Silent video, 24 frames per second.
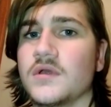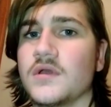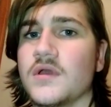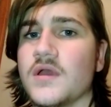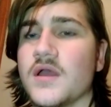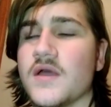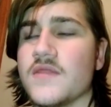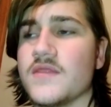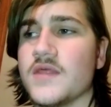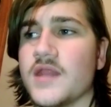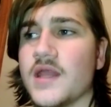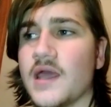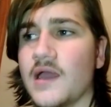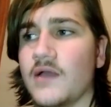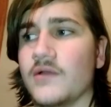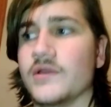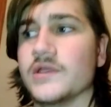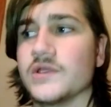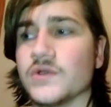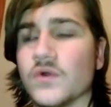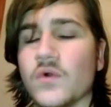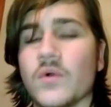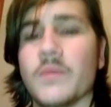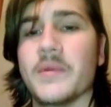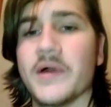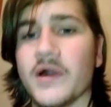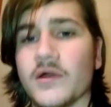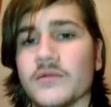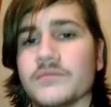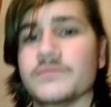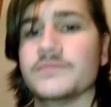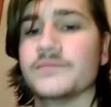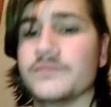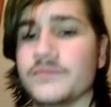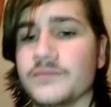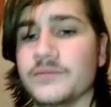and then how I go about
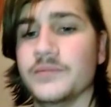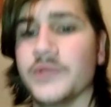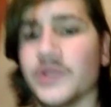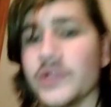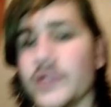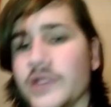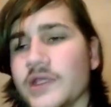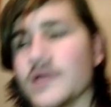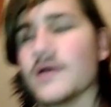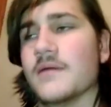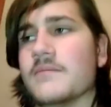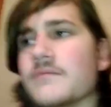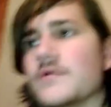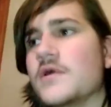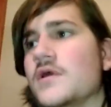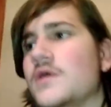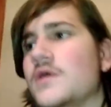building up.